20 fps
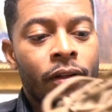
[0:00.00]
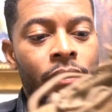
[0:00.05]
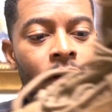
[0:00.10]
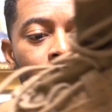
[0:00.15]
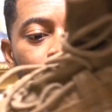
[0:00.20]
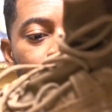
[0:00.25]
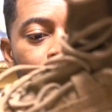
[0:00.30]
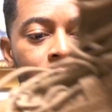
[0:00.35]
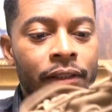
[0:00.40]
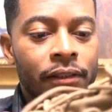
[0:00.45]

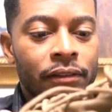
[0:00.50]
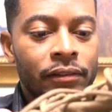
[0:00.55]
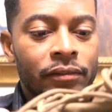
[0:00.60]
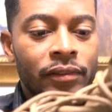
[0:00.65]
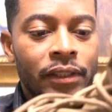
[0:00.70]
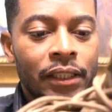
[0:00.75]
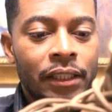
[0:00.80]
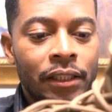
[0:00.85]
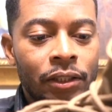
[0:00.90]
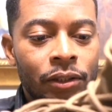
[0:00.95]
Alright,
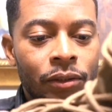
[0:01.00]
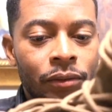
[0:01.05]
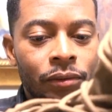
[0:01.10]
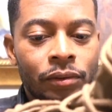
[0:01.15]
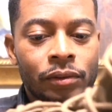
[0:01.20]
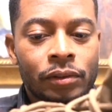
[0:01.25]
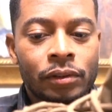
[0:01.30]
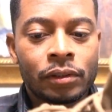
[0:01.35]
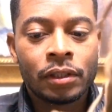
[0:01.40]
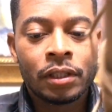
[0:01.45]
now
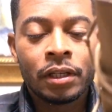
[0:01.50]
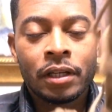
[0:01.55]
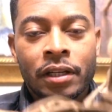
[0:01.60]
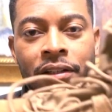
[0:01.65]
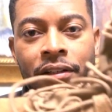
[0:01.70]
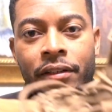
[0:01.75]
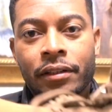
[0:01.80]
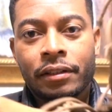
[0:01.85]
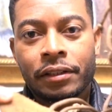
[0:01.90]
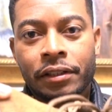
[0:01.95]

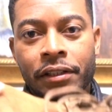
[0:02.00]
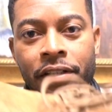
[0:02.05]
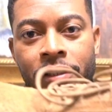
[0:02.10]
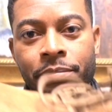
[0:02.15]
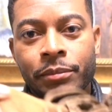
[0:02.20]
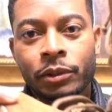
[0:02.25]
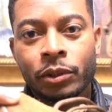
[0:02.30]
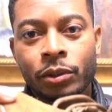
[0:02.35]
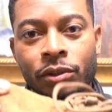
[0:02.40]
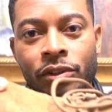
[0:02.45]

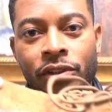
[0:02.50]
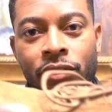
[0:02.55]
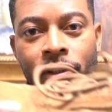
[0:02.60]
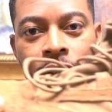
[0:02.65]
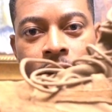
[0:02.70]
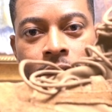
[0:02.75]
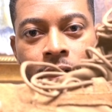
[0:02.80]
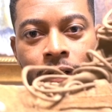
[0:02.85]
these boots